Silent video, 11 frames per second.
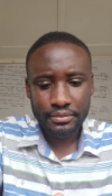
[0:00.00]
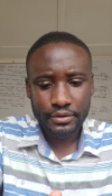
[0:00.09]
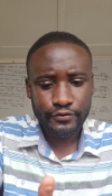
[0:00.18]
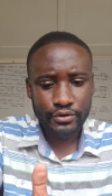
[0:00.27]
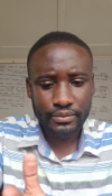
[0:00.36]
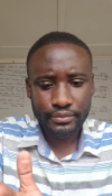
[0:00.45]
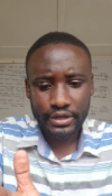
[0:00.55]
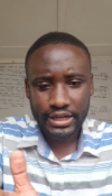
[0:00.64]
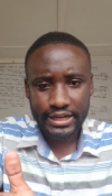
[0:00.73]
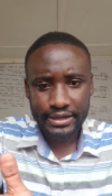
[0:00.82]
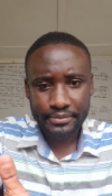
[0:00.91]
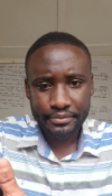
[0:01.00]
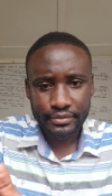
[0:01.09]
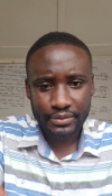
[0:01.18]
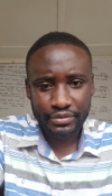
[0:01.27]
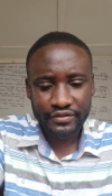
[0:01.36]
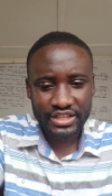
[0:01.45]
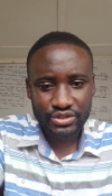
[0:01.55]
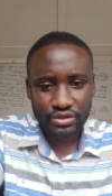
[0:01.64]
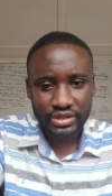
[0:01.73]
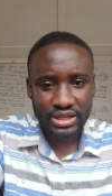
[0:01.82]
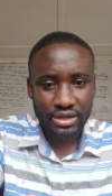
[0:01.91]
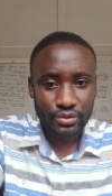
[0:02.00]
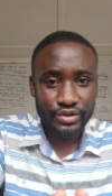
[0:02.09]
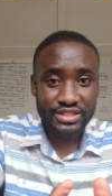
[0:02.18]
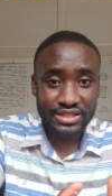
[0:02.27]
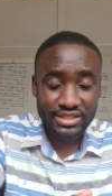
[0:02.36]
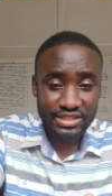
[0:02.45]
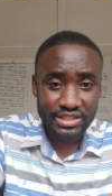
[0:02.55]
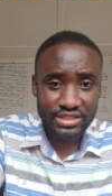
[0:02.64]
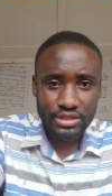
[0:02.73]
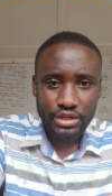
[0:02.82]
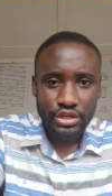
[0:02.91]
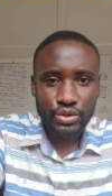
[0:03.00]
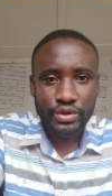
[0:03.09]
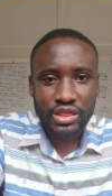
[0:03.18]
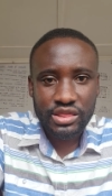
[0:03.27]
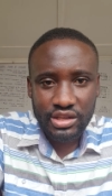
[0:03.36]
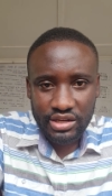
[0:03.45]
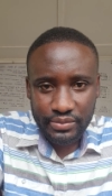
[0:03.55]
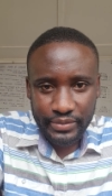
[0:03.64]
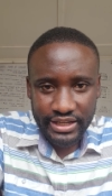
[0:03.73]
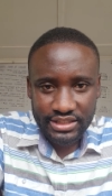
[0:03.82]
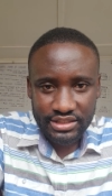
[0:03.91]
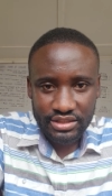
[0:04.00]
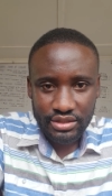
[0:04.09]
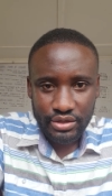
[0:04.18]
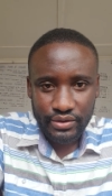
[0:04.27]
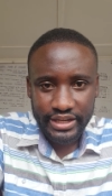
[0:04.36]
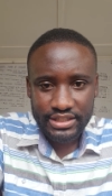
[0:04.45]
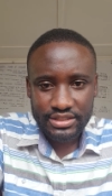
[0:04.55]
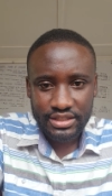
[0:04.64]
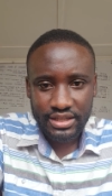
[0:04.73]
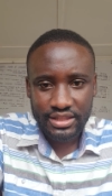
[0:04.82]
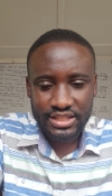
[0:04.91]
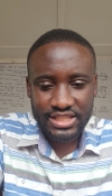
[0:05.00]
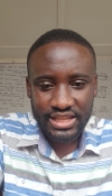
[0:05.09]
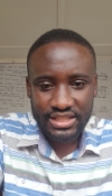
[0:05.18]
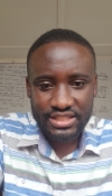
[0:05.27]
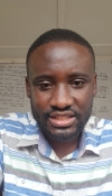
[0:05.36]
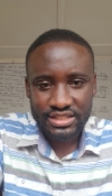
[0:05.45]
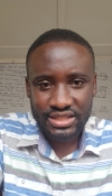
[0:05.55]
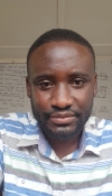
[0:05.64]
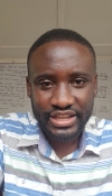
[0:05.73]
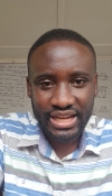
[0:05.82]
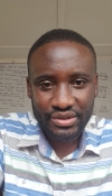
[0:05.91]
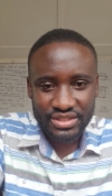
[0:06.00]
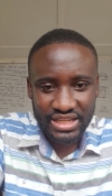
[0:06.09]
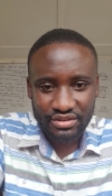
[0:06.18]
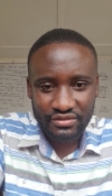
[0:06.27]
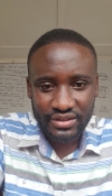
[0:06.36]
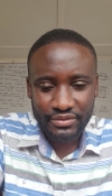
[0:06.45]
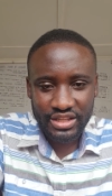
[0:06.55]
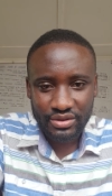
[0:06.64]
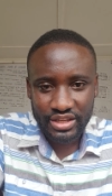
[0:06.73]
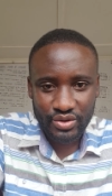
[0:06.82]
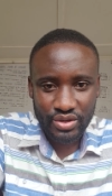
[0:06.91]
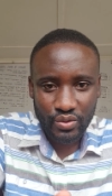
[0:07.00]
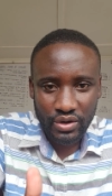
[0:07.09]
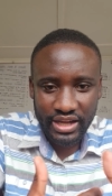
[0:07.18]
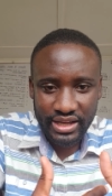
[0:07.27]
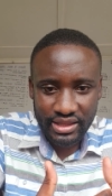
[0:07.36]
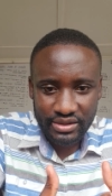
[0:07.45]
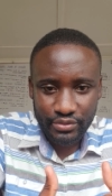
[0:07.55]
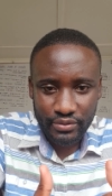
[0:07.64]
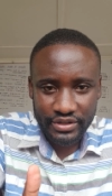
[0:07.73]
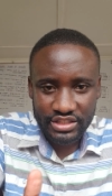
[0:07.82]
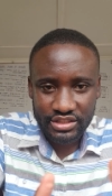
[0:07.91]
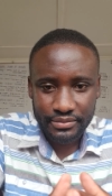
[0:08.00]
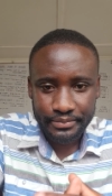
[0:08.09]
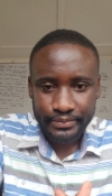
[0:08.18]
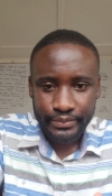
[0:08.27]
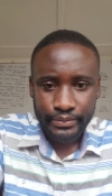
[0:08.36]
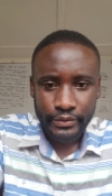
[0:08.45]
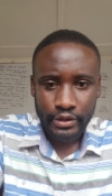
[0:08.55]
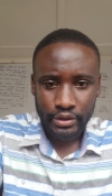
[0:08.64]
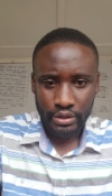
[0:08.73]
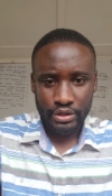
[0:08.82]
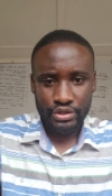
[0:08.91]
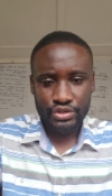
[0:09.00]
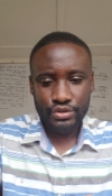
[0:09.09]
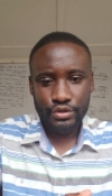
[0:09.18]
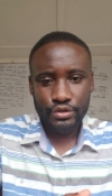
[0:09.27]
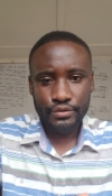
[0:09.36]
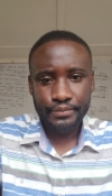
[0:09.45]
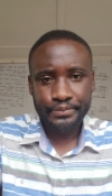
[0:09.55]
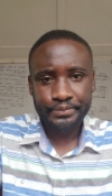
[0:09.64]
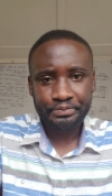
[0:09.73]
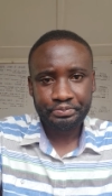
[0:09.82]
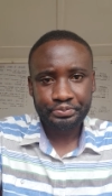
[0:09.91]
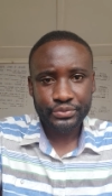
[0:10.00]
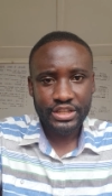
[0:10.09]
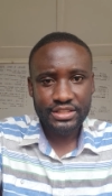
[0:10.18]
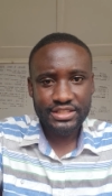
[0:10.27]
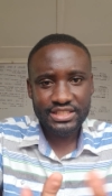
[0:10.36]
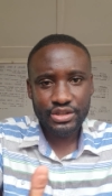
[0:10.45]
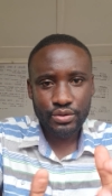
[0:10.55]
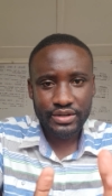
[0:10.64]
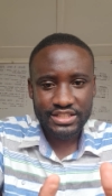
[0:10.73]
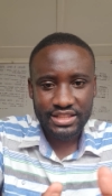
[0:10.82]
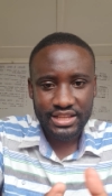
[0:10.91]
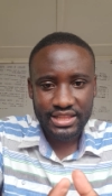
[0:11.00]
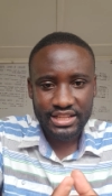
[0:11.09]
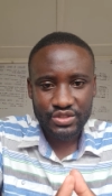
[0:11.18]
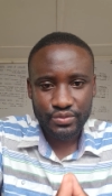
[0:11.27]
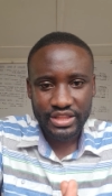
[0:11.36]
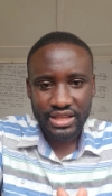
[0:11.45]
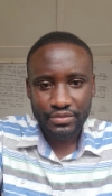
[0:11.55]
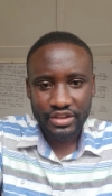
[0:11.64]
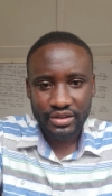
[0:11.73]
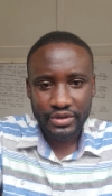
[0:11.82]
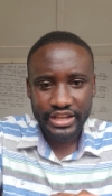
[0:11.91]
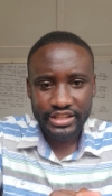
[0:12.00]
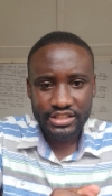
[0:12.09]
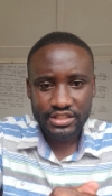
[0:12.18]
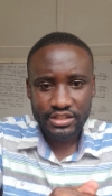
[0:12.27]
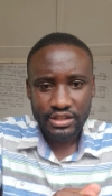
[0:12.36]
the previous owner, who is the deceased, to a third party, right? In this case, somebody outside of the family looking to acquire that property. So just a nuance there that's worth keeping in mind.